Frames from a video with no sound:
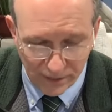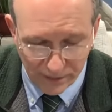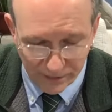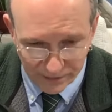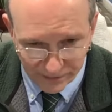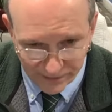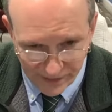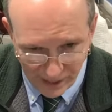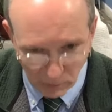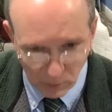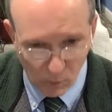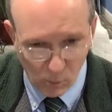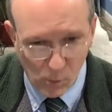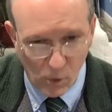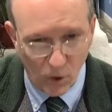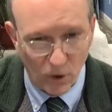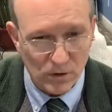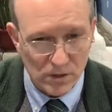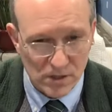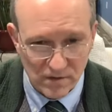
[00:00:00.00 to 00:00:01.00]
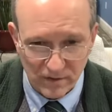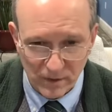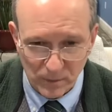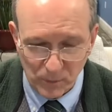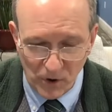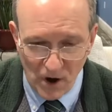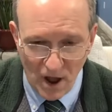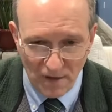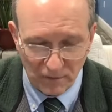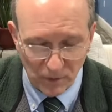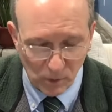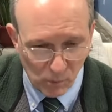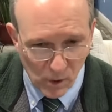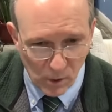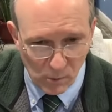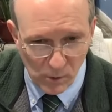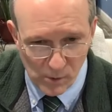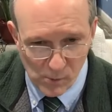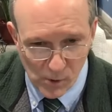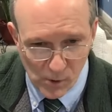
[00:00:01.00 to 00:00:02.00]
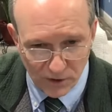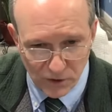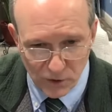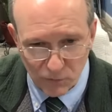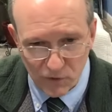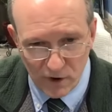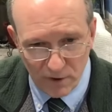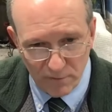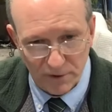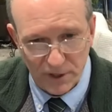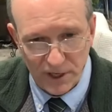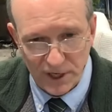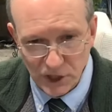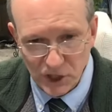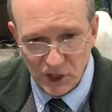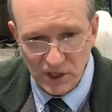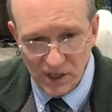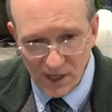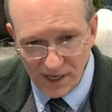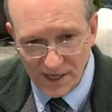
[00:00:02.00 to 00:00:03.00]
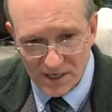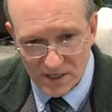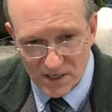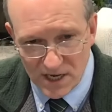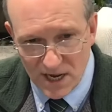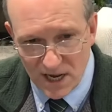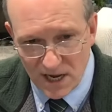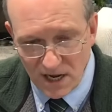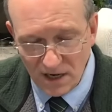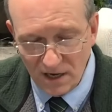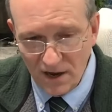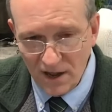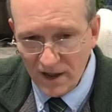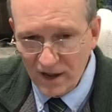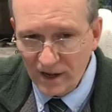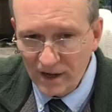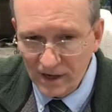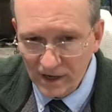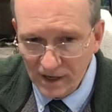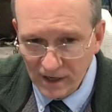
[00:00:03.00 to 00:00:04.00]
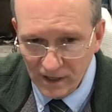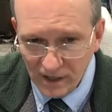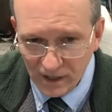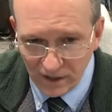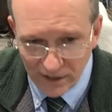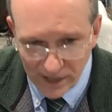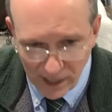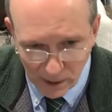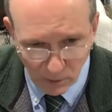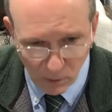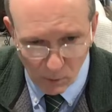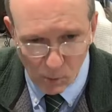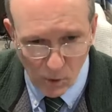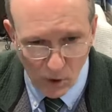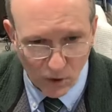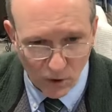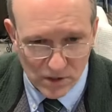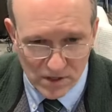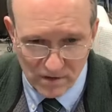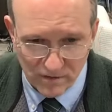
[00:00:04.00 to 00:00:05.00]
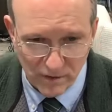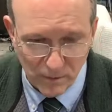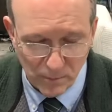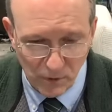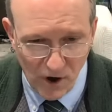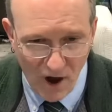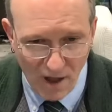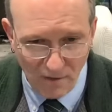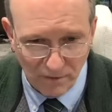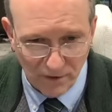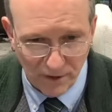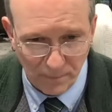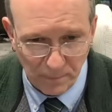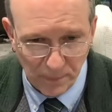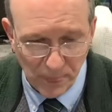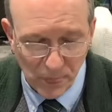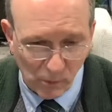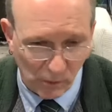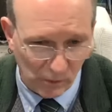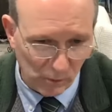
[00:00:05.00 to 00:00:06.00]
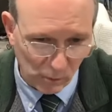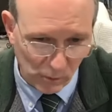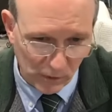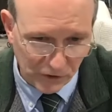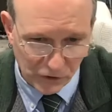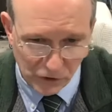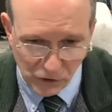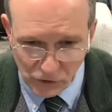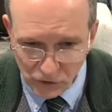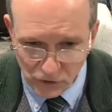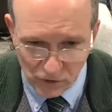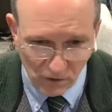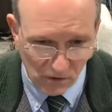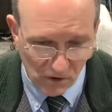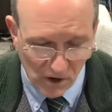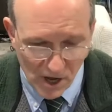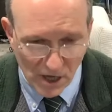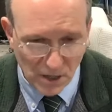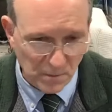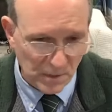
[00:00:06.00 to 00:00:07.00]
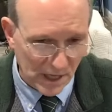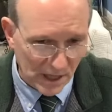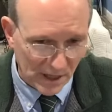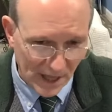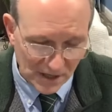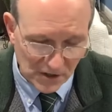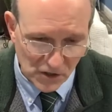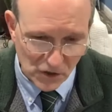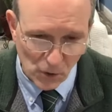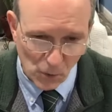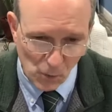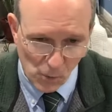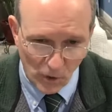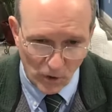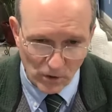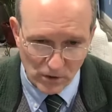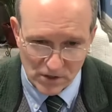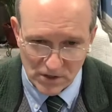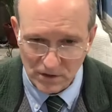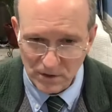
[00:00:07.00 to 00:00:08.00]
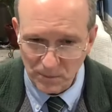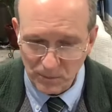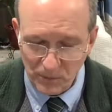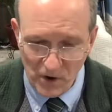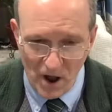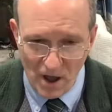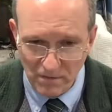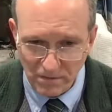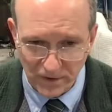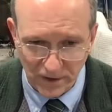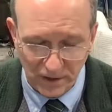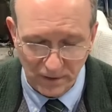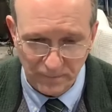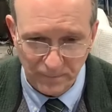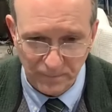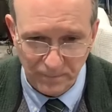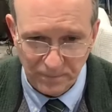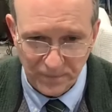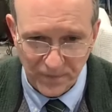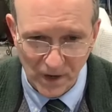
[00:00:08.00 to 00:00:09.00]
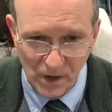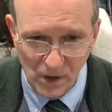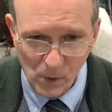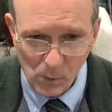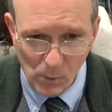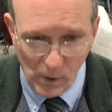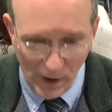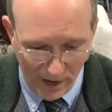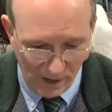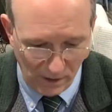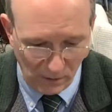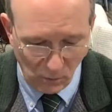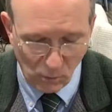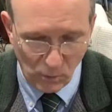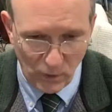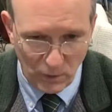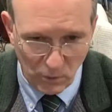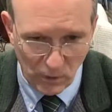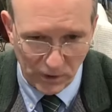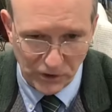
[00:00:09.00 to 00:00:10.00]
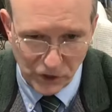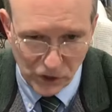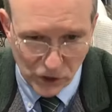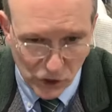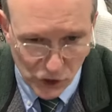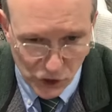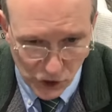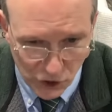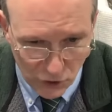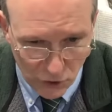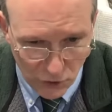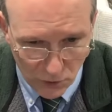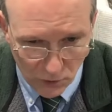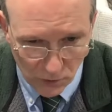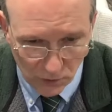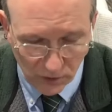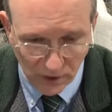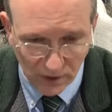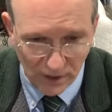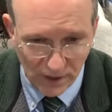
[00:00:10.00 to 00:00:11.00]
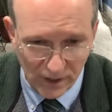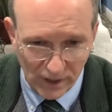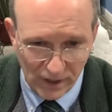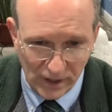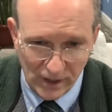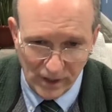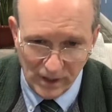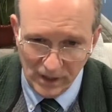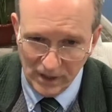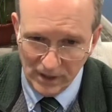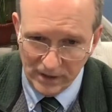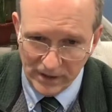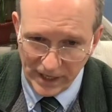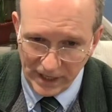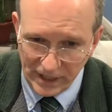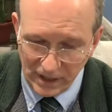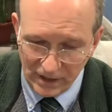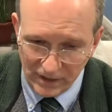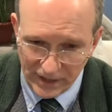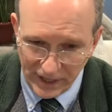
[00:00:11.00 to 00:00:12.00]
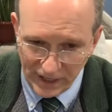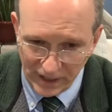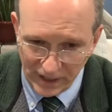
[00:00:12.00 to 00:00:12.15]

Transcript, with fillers: they were words of a prophet. When we went to Revelation 19, they were words of a prophet. When we went to Deuteronomy, that's the words of the prophet. When we went to Jude, that